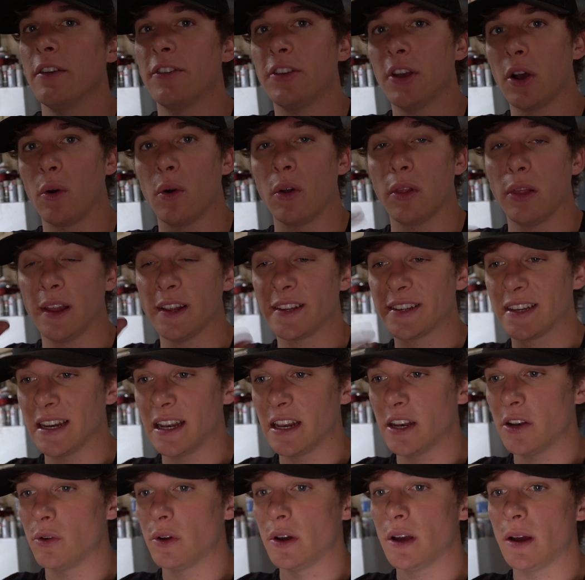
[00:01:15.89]
So let's get
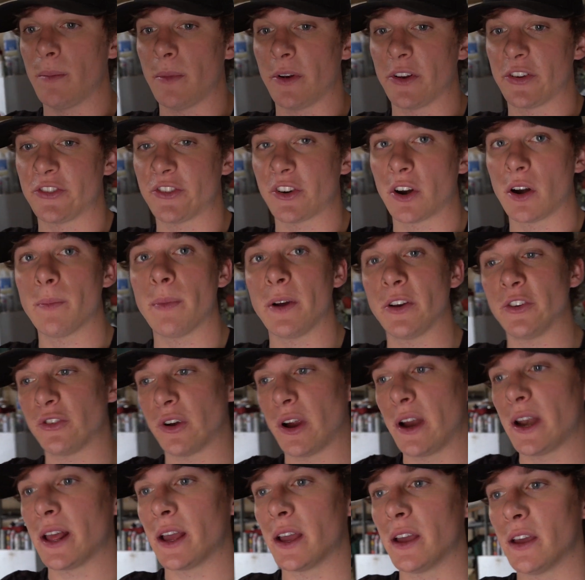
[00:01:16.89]
into it. I'm gonna start by
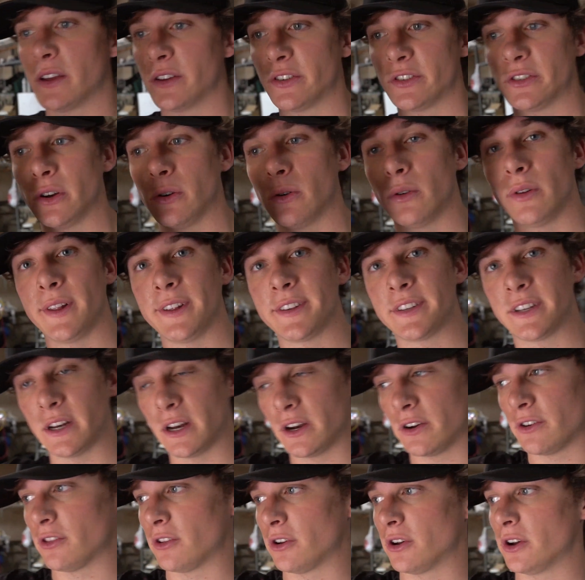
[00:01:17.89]
draining. So let's get
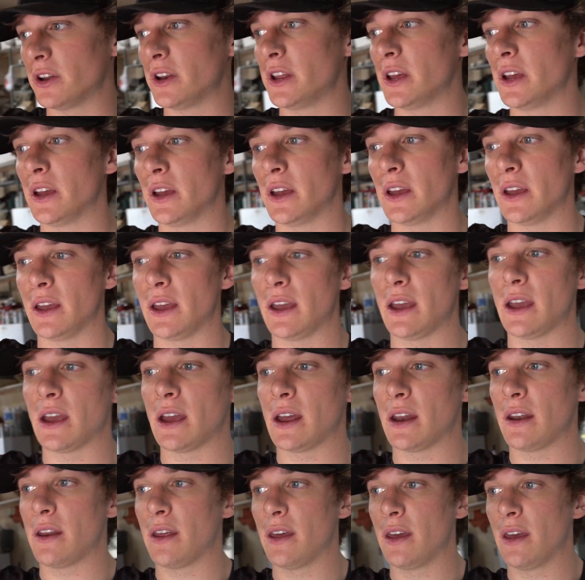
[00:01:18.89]
under the hood
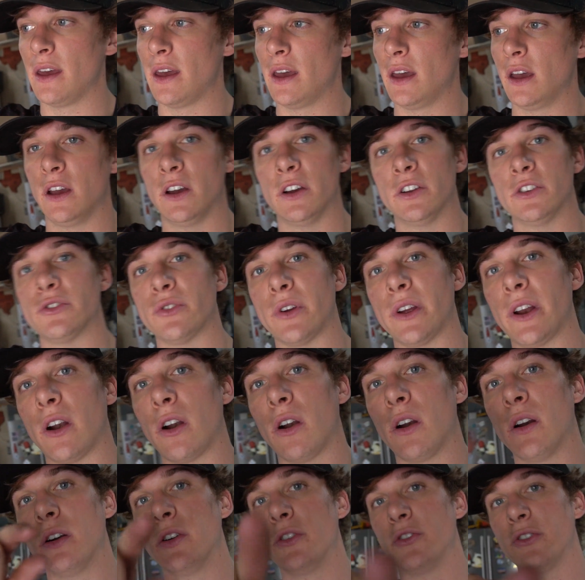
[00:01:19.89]
and drain
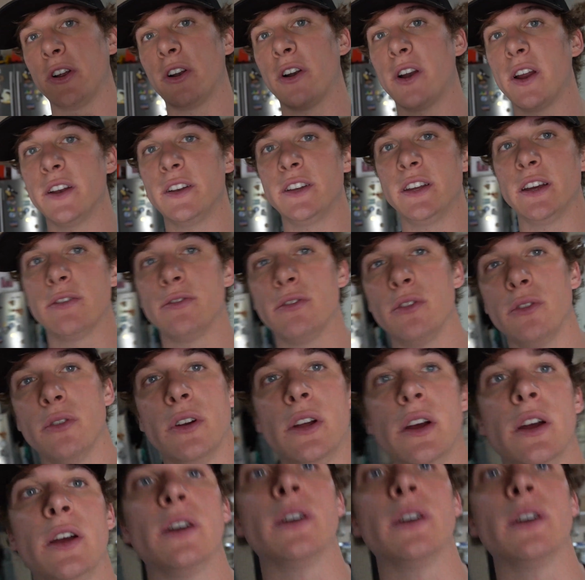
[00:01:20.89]
our, drain our ATF fluid.